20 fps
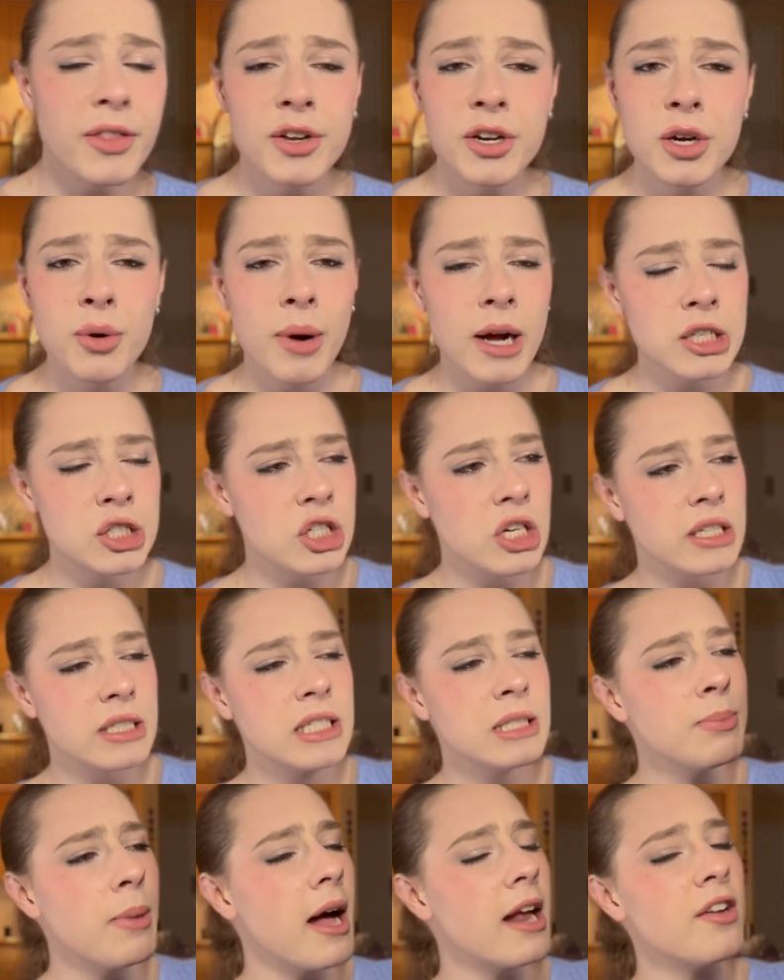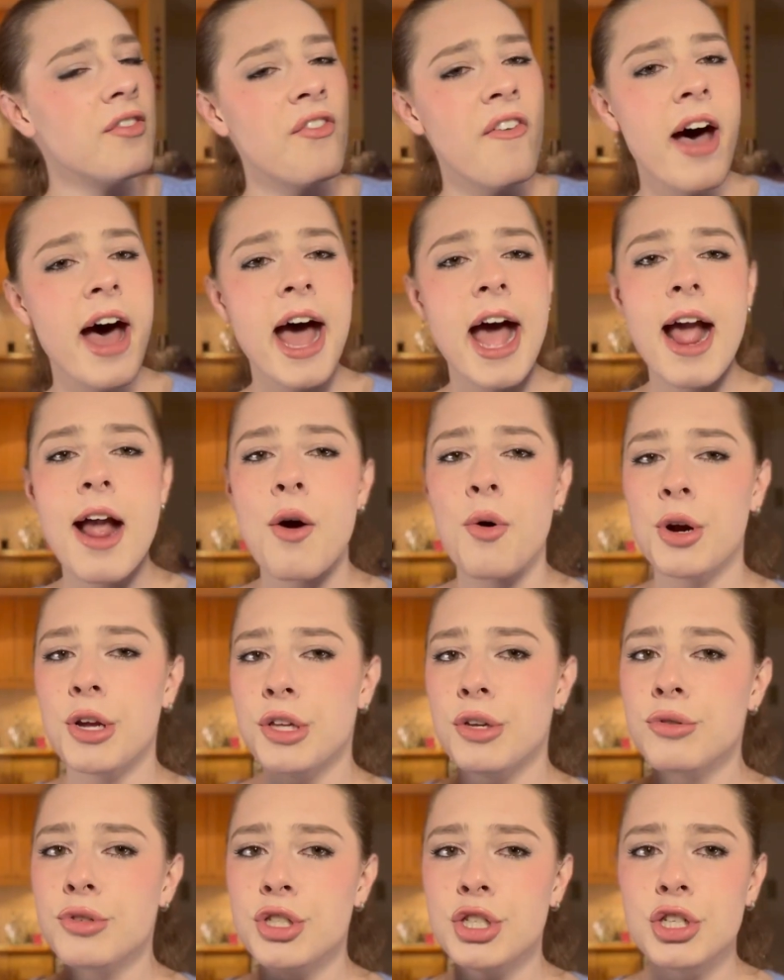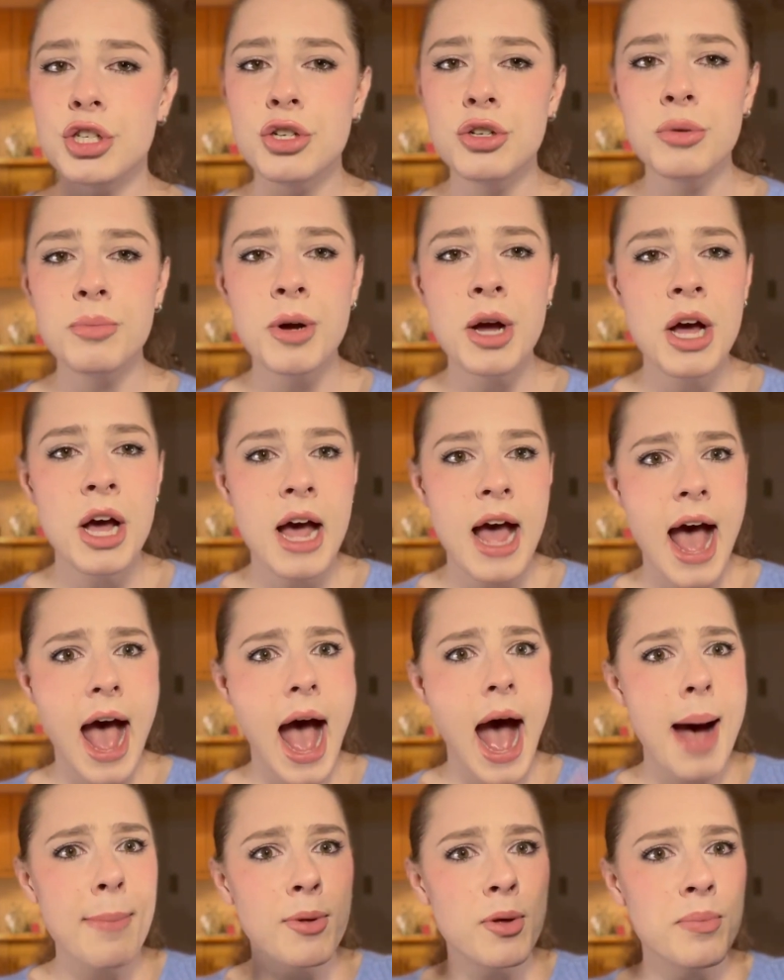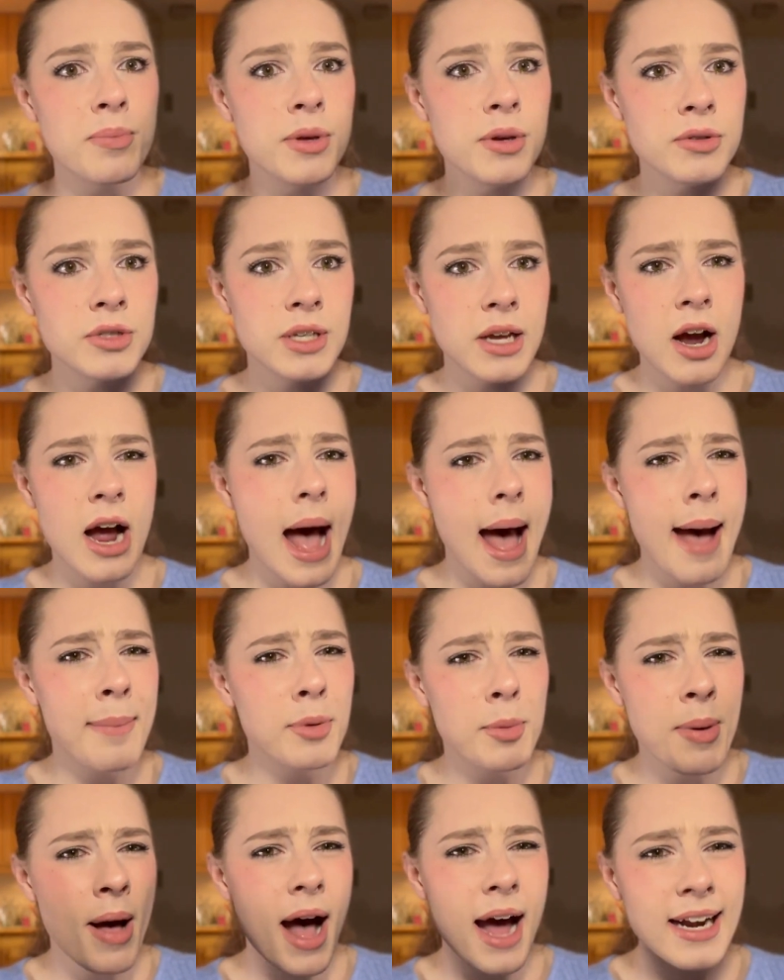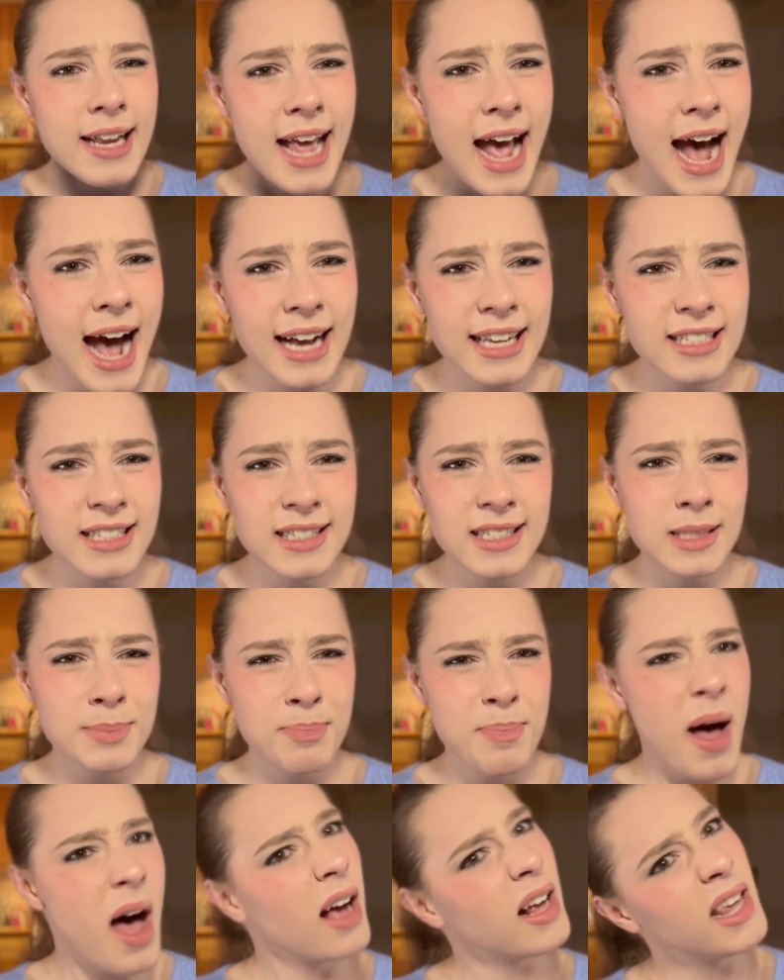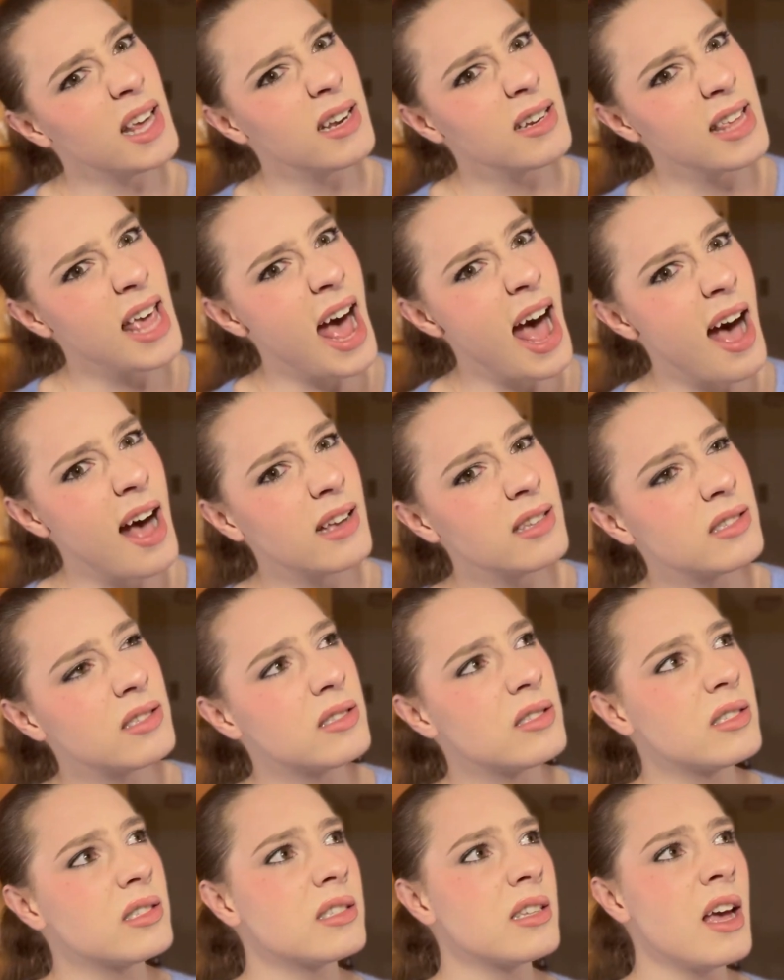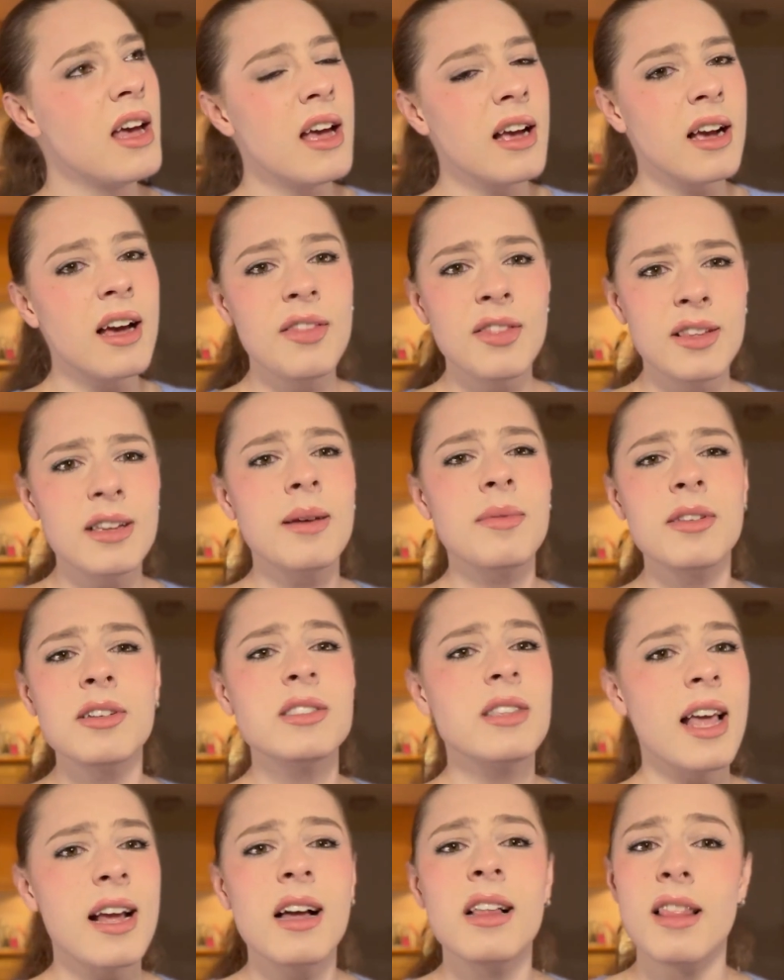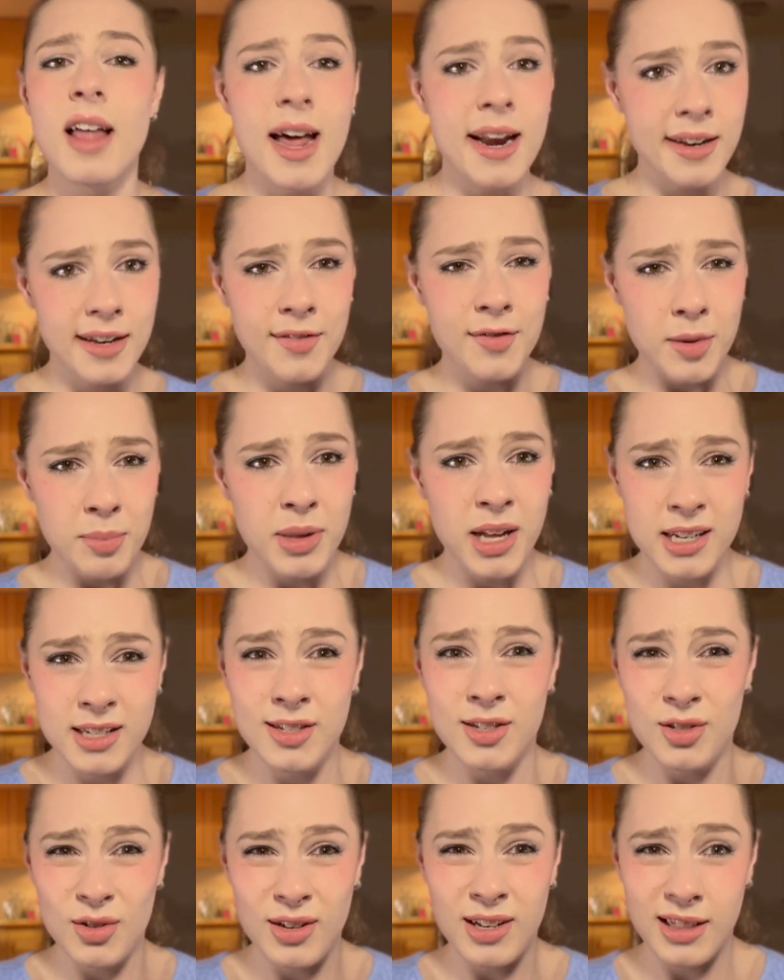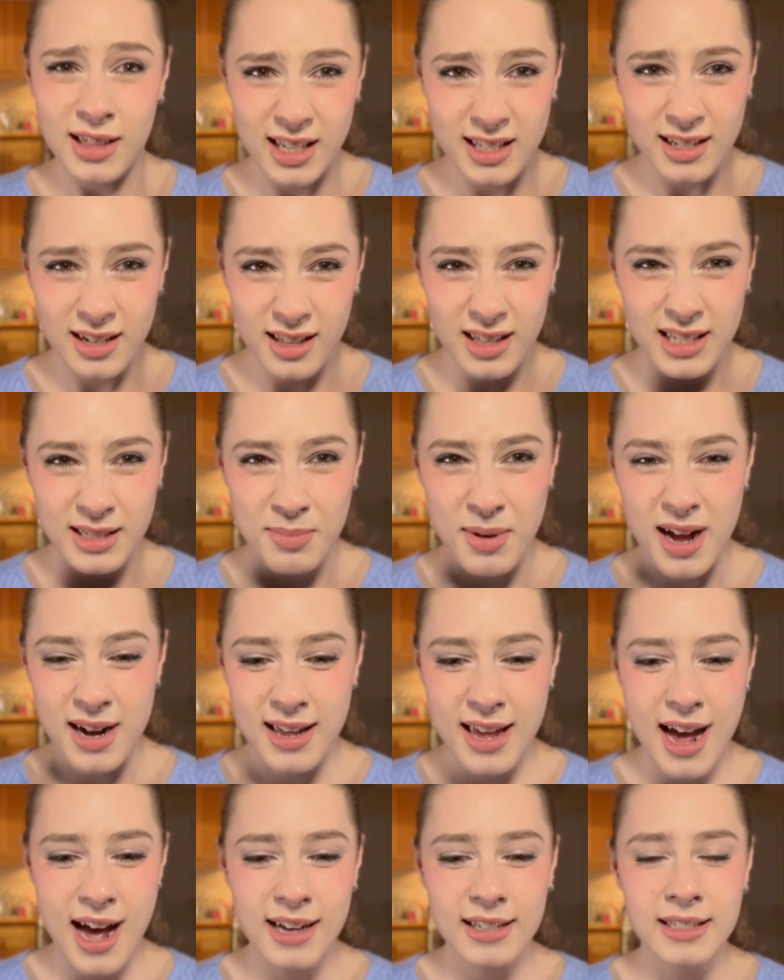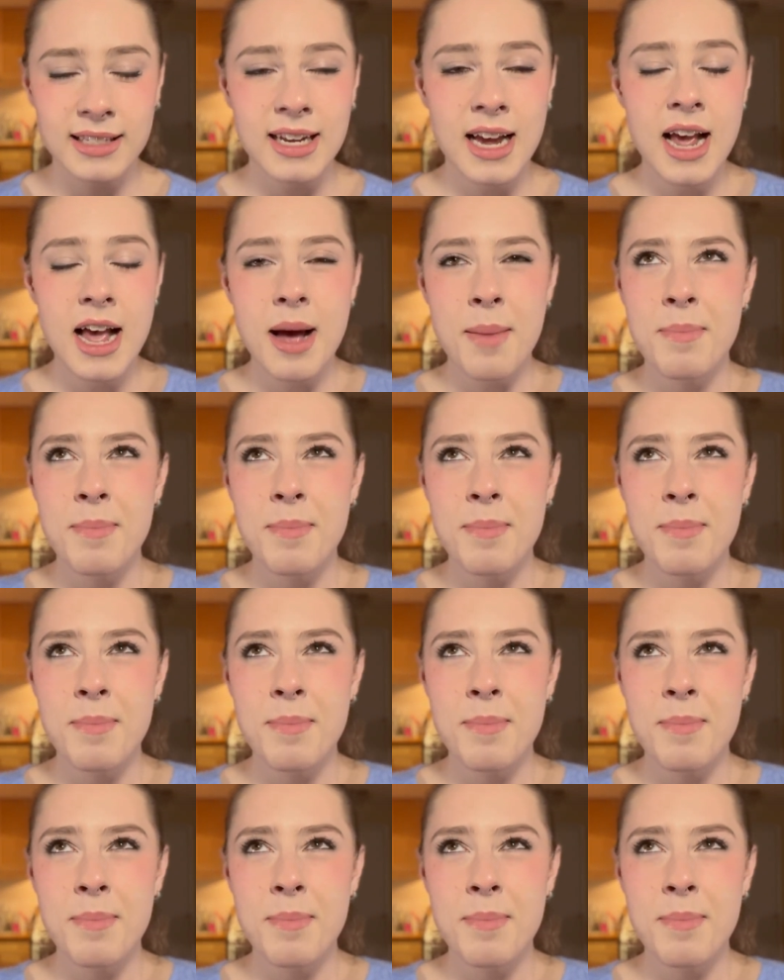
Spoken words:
Whether you're watching on Spotify or YouTube, Apple Music, Apple Podcasts, Pocket Casts. God, there's like a lot of different places you can listen to this podcast.